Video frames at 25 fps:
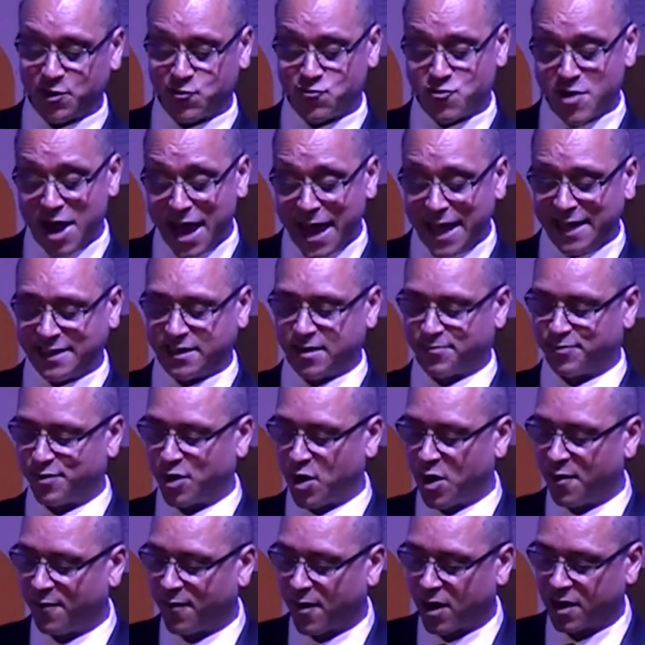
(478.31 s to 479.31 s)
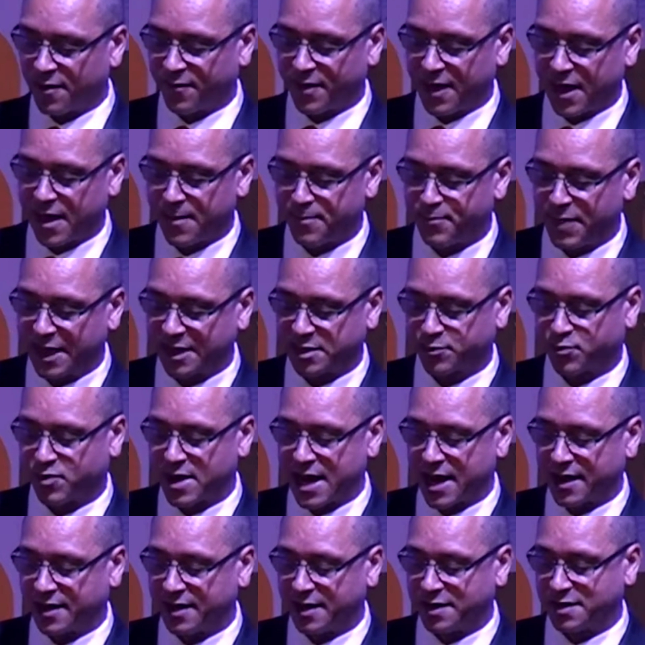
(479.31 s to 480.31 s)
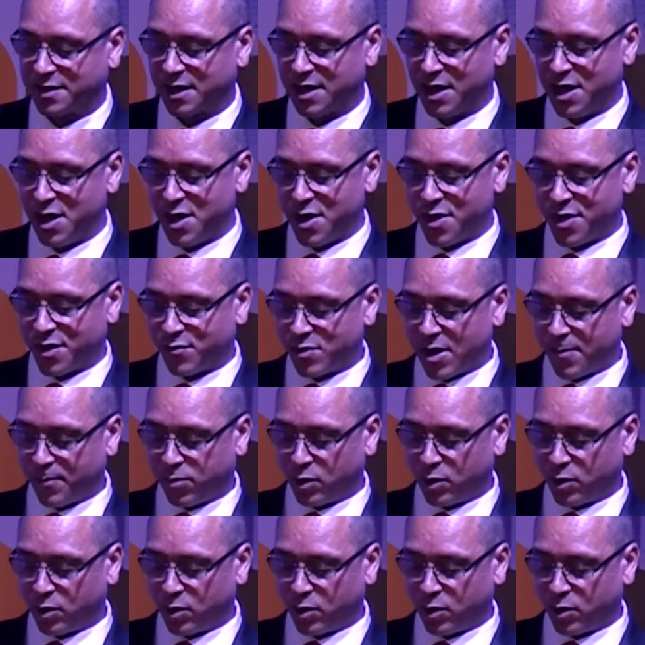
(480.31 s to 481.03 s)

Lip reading: to raise the profile of their best practice through